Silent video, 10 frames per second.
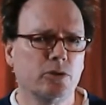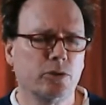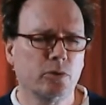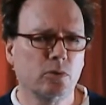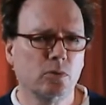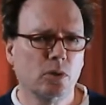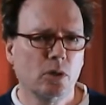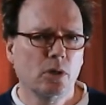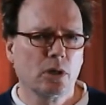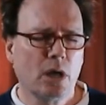to
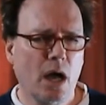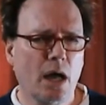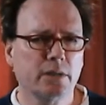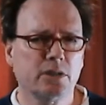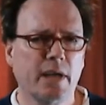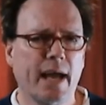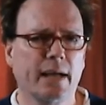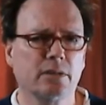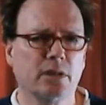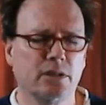
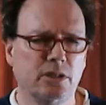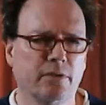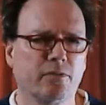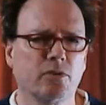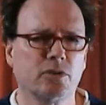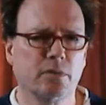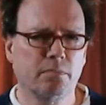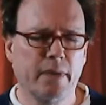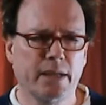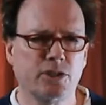contact a different
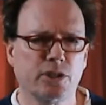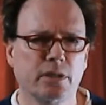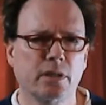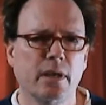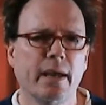dimension.